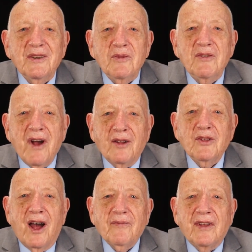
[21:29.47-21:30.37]
We
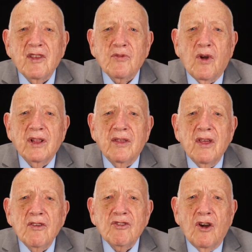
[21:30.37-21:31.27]
round off. I just want to
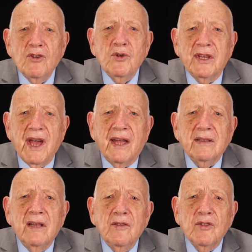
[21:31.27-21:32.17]
show you again